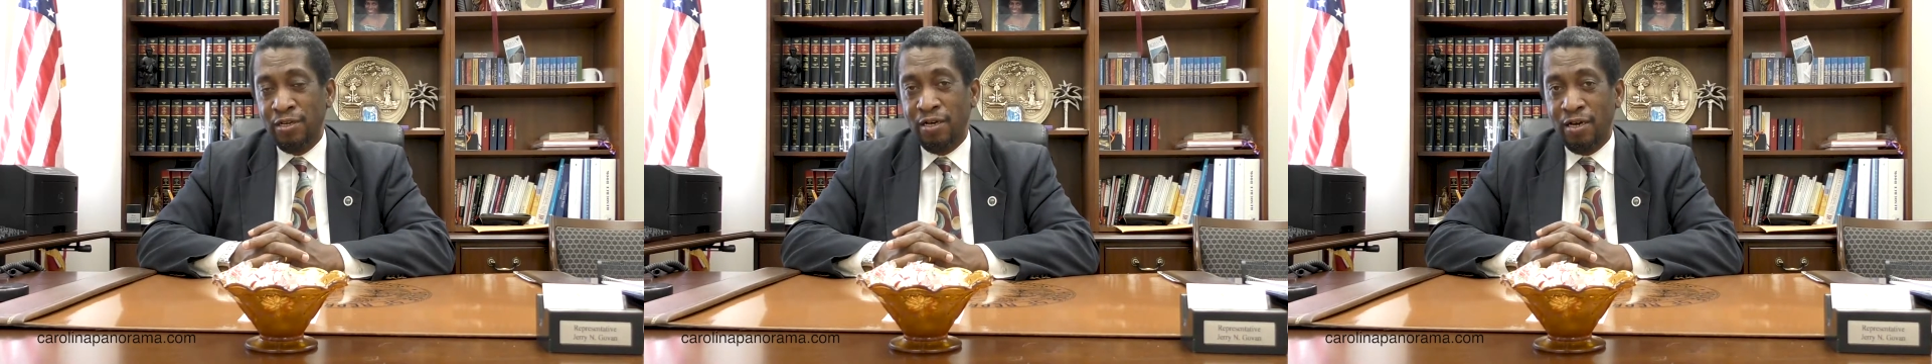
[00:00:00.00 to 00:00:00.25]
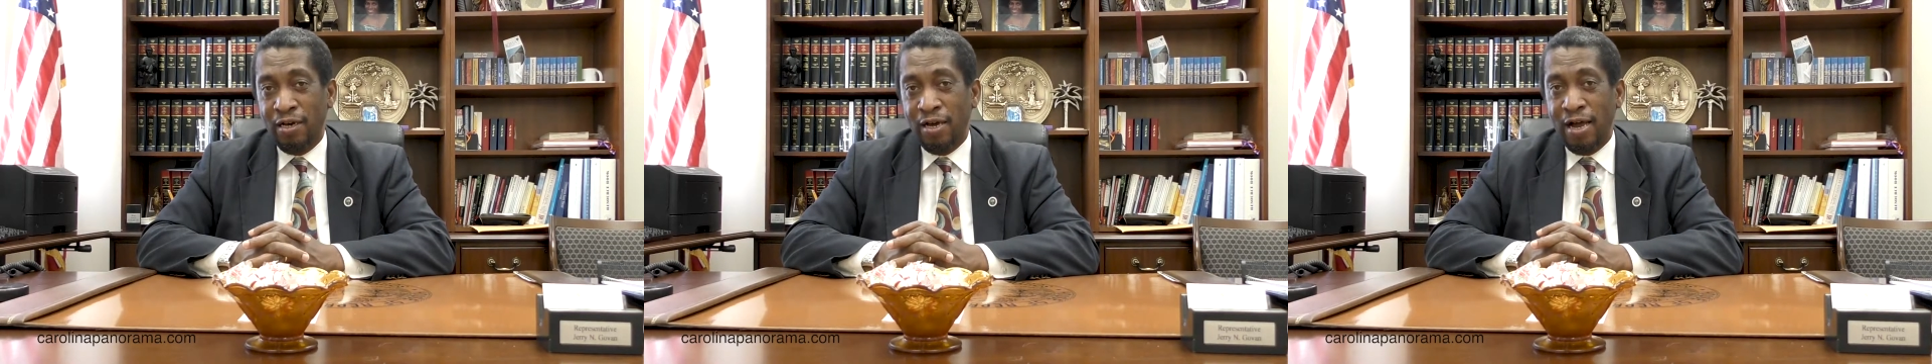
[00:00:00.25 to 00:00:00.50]

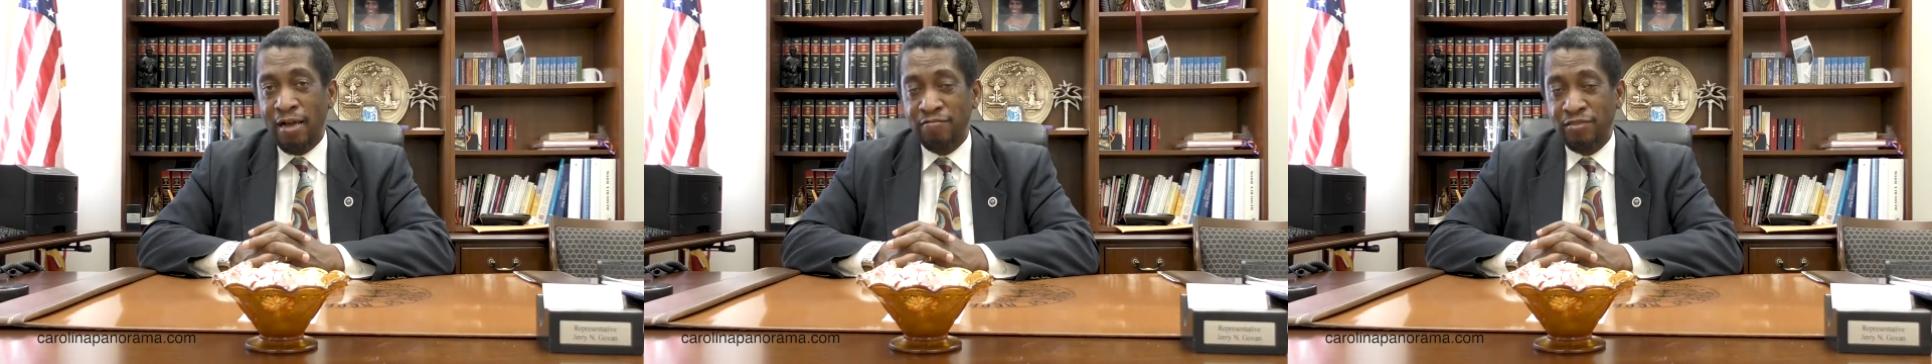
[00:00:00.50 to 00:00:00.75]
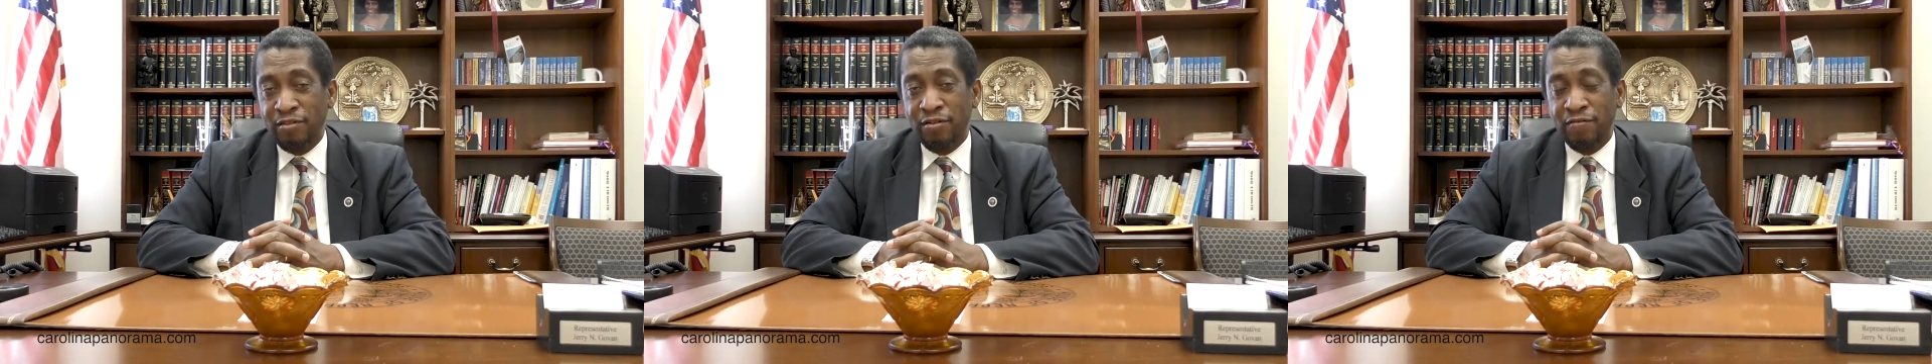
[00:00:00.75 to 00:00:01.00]
I've
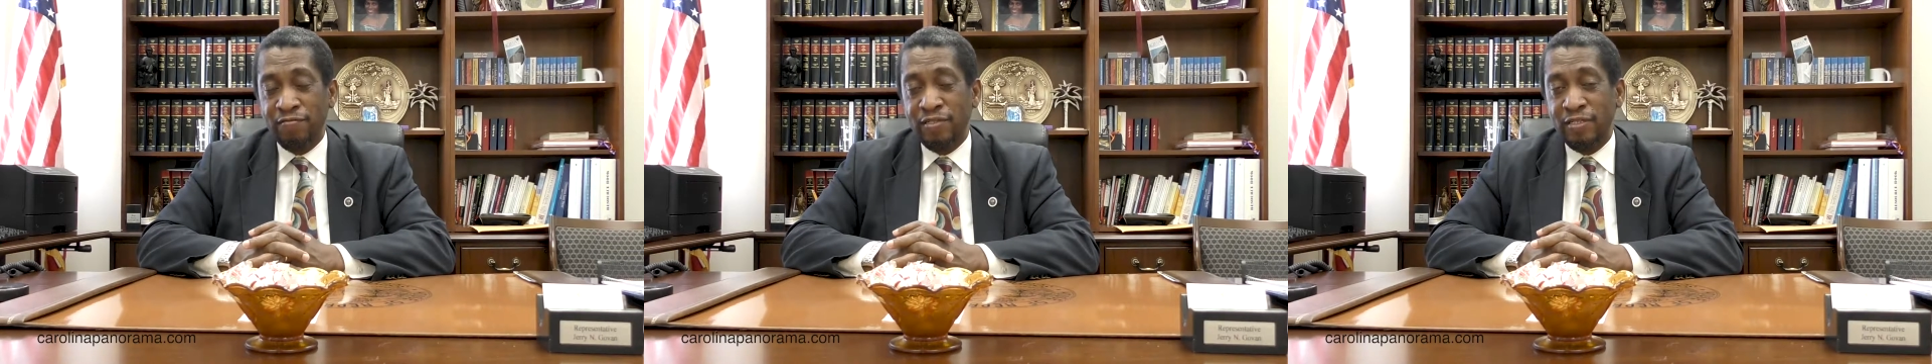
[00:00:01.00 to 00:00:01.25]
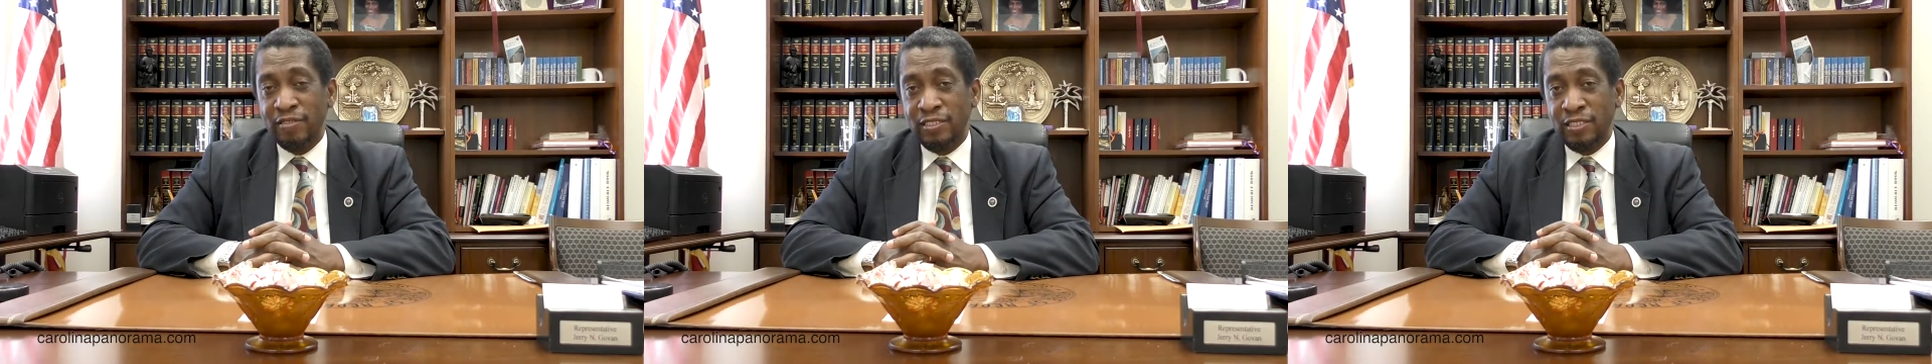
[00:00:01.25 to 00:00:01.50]
served
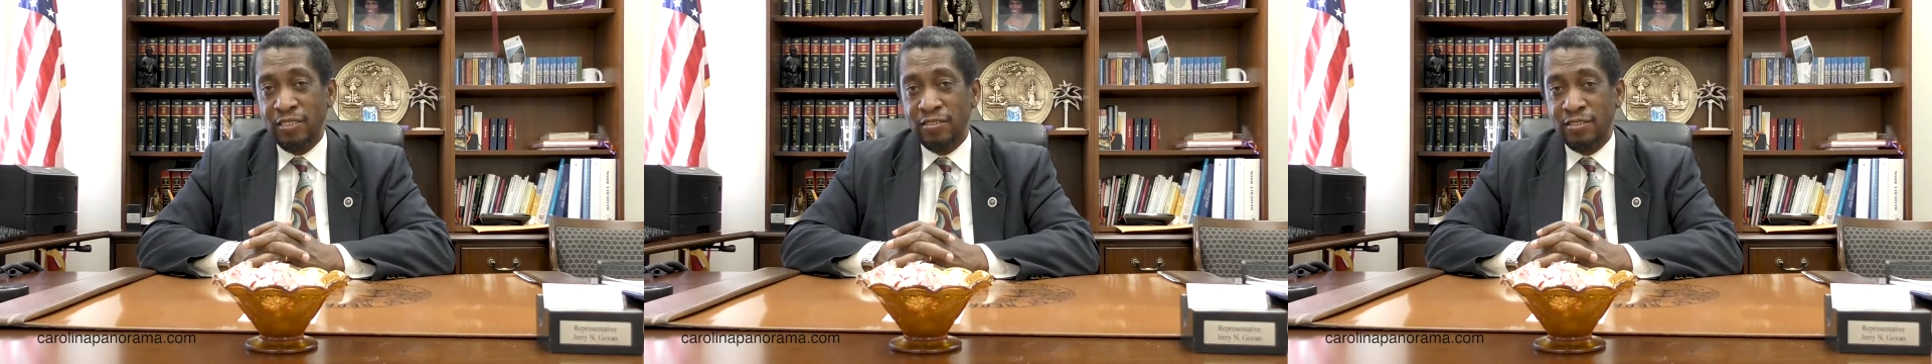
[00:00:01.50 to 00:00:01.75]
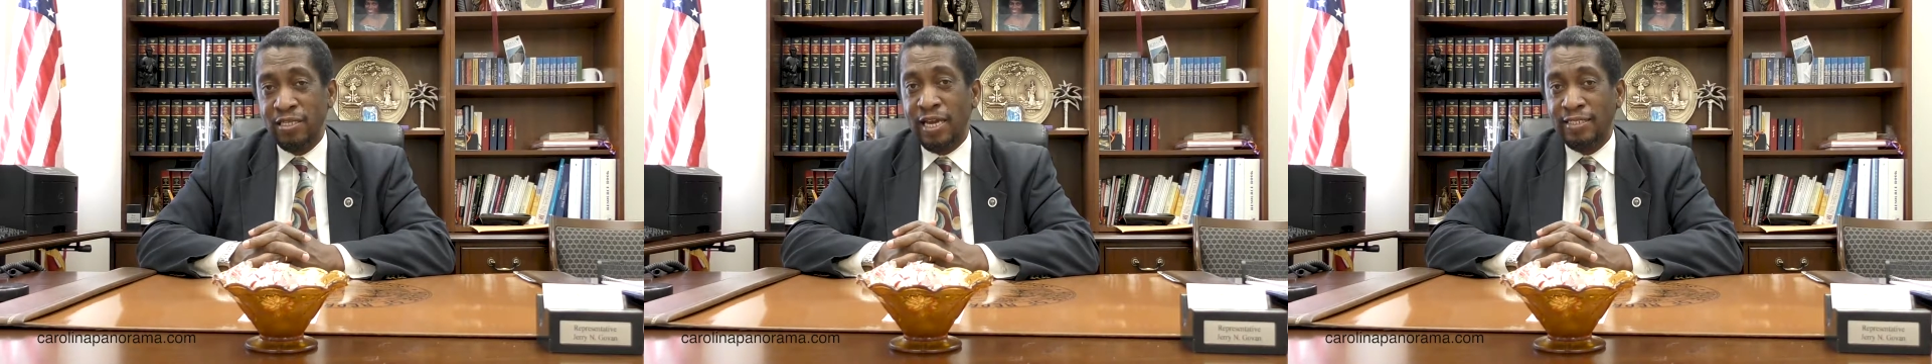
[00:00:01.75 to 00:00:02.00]

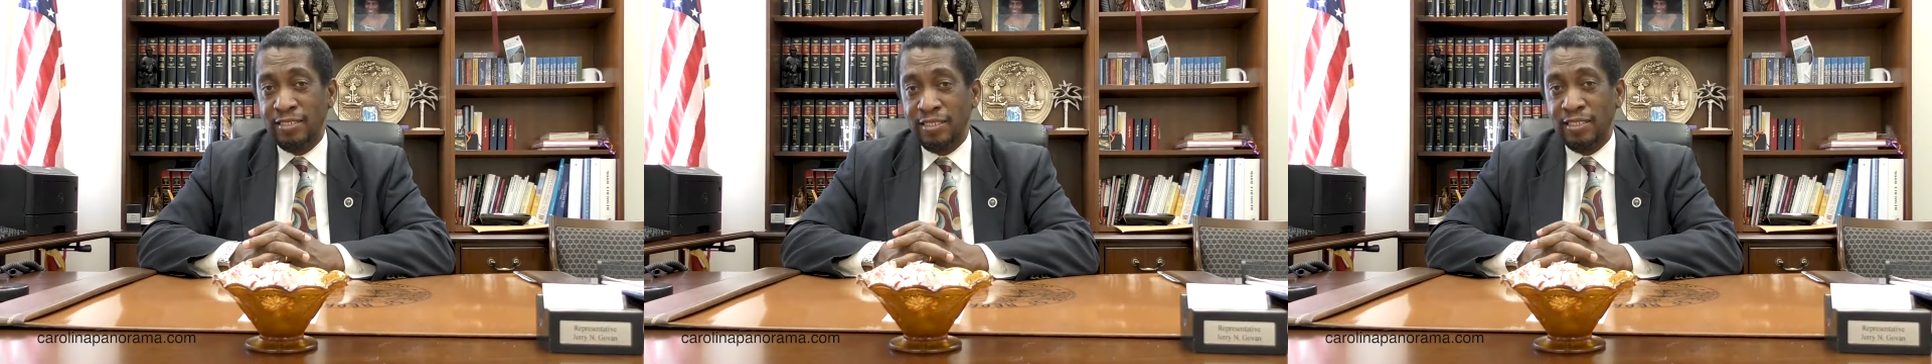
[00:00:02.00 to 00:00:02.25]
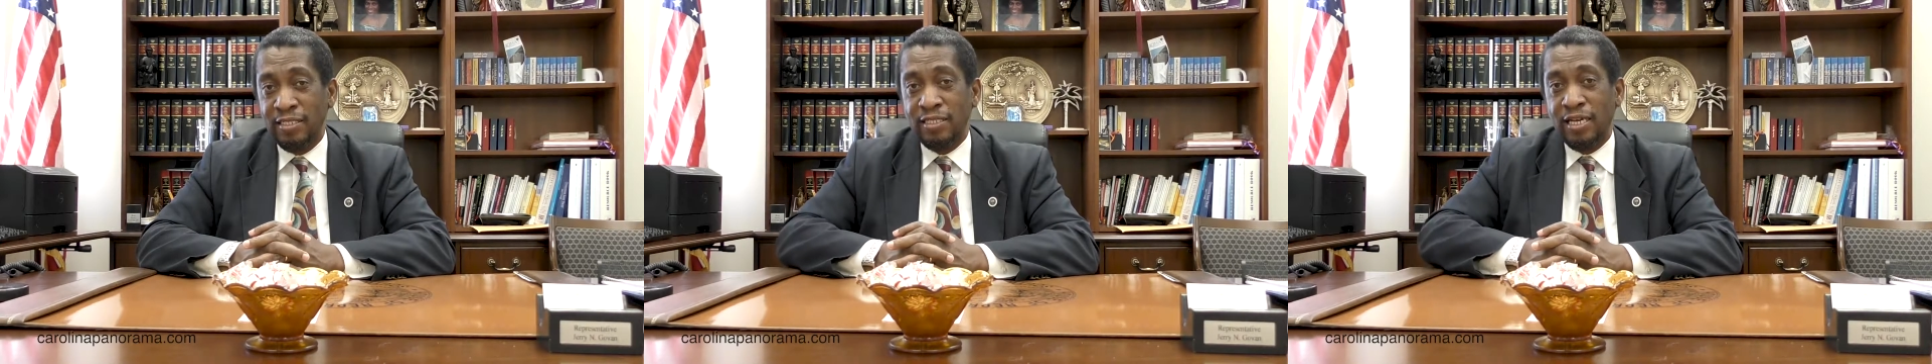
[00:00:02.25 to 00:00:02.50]
since
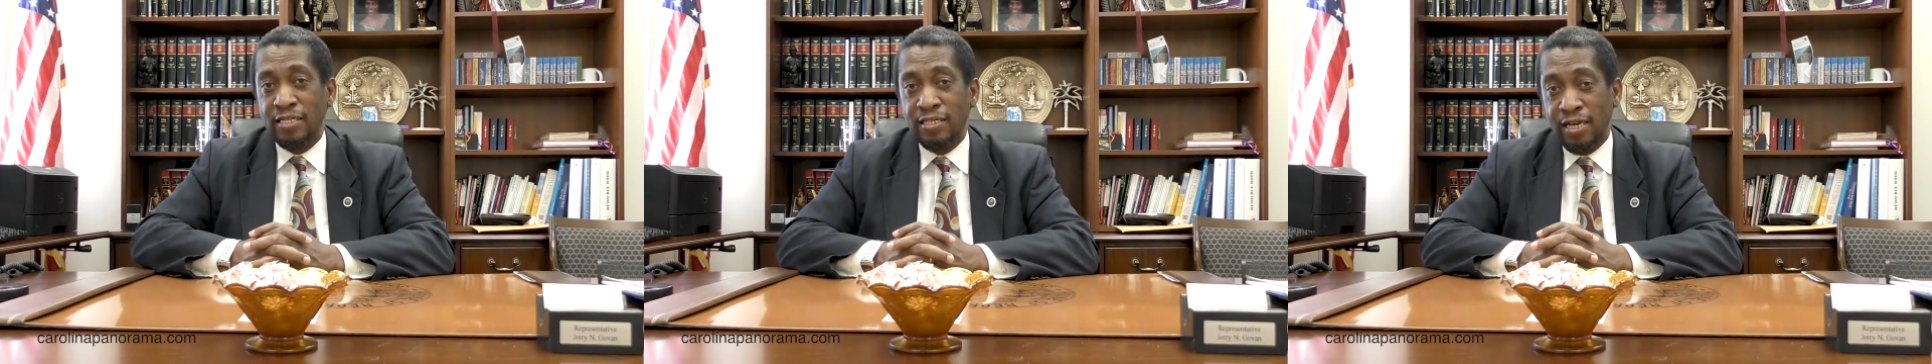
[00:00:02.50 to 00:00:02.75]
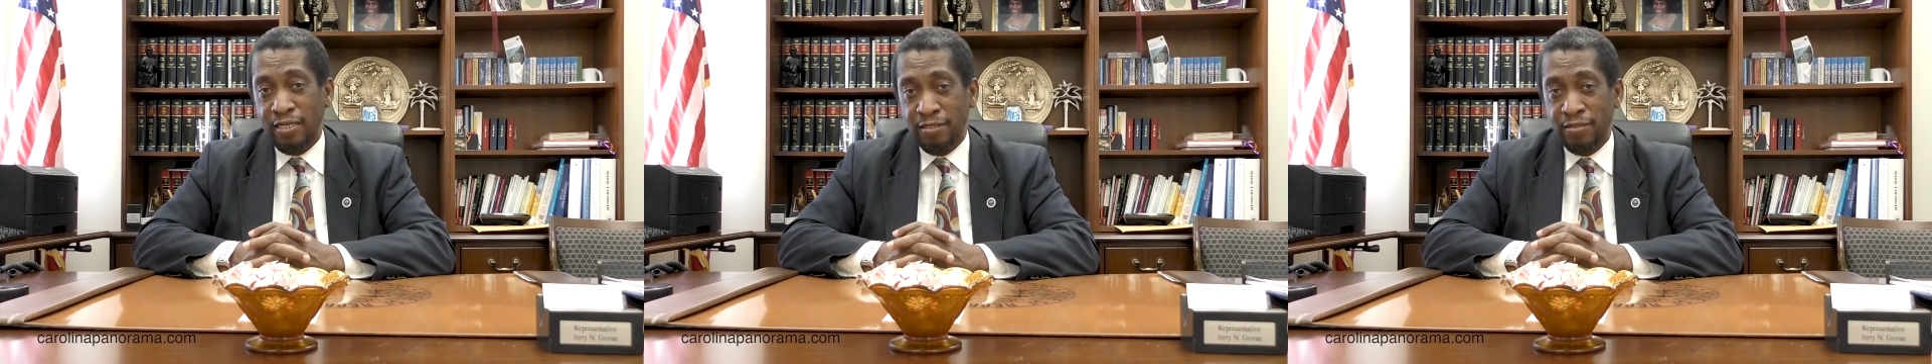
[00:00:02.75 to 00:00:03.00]

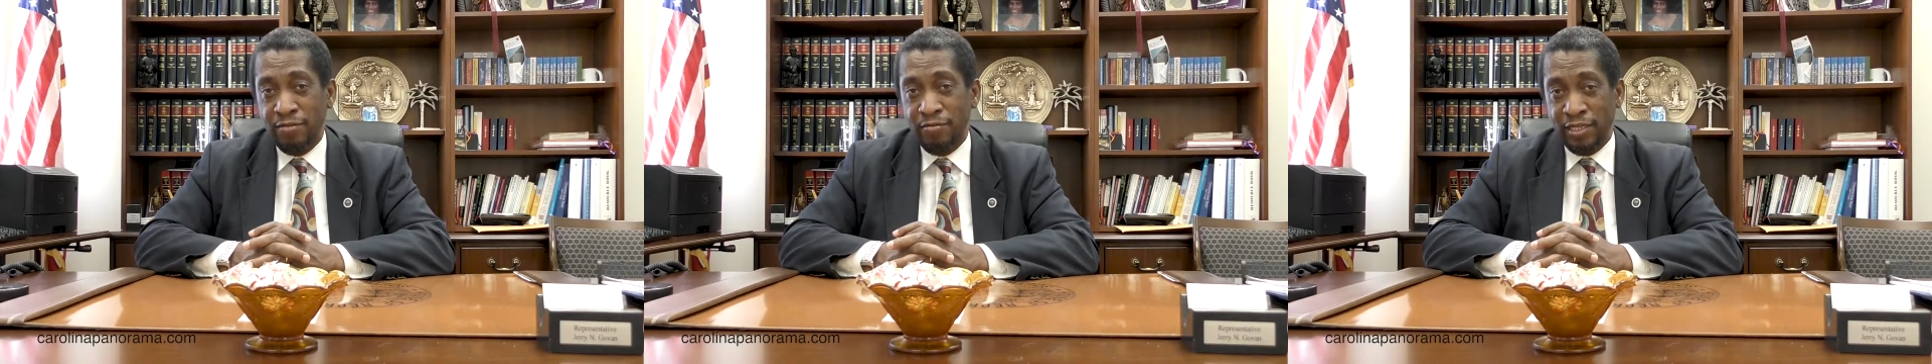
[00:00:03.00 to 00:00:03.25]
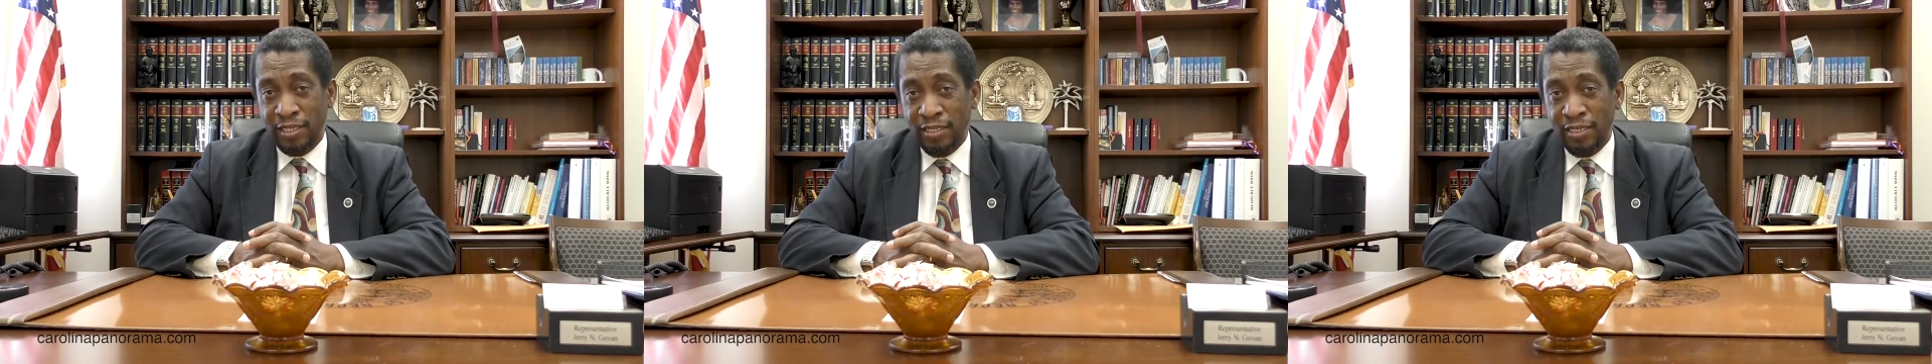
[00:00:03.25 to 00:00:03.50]
1993.